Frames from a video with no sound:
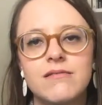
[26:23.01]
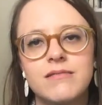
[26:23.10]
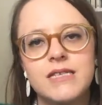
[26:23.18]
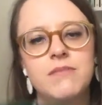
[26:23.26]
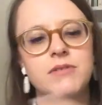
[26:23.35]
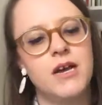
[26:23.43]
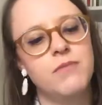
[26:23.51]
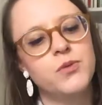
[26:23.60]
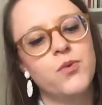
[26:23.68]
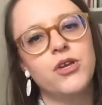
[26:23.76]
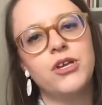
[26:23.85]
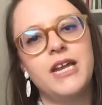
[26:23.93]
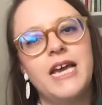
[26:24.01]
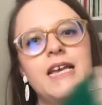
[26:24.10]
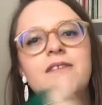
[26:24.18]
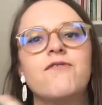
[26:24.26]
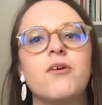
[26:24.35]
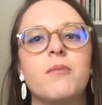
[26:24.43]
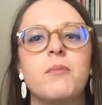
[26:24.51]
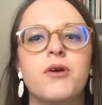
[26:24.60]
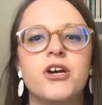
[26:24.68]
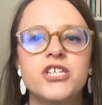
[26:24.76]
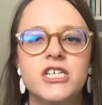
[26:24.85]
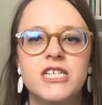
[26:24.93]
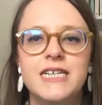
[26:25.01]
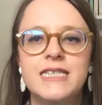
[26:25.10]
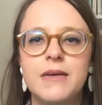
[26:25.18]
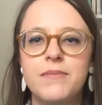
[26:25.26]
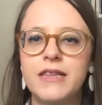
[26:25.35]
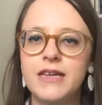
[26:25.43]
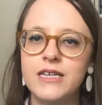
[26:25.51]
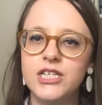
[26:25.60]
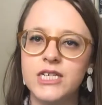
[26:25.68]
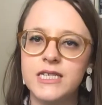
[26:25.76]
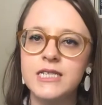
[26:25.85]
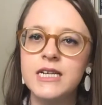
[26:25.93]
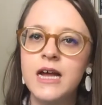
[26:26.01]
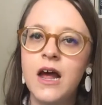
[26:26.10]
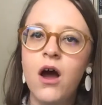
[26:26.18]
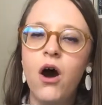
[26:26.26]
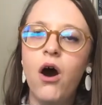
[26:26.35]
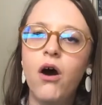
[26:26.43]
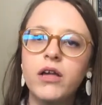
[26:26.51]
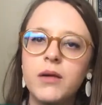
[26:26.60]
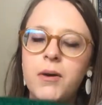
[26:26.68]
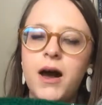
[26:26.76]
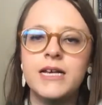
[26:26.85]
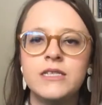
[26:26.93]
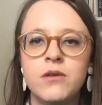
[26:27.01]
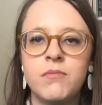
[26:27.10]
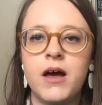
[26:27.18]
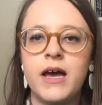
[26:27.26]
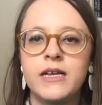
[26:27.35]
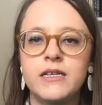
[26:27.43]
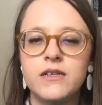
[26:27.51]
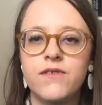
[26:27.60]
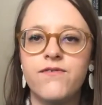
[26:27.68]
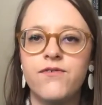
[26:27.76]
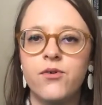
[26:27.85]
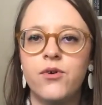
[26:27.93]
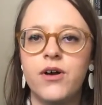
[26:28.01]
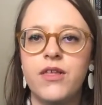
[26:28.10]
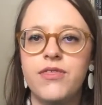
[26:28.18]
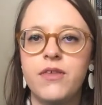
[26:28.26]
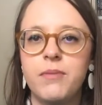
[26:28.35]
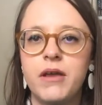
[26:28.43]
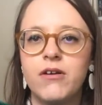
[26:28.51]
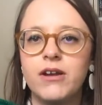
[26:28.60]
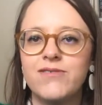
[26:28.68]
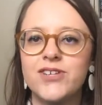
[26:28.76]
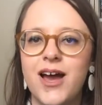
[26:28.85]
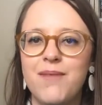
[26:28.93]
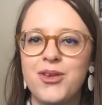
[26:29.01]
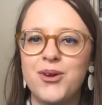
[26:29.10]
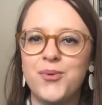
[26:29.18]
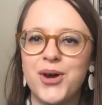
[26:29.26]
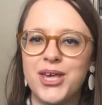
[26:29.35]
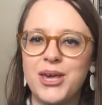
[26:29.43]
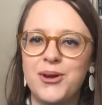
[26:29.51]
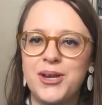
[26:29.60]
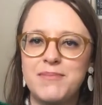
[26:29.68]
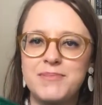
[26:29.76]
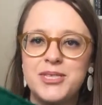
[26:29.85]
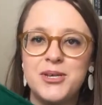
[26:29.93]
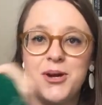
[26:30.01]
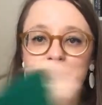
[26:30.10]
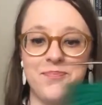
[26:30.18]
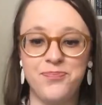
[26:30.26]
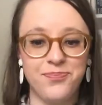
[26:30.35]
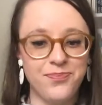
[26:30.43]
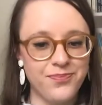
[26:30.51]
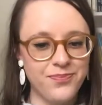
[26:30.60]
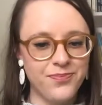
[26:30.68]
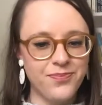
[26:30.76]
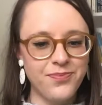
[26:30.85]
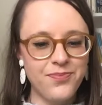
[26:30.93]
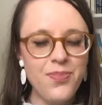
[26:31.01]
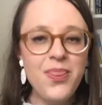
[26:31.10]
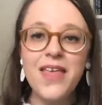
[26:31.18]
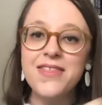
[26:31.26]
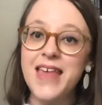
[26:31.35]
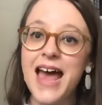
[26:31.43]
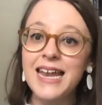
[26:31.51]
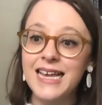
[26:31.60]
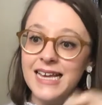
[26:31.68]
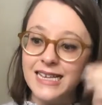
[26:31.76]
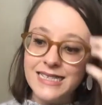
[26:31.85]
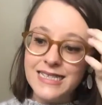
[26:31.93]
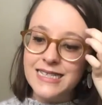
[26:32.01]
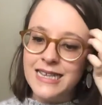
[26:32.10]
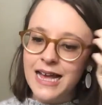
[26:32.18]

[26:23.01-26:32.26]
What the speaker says: sometimes what you need from a project. You need something that just occupies your mind for the period of time that you're working on it. So that is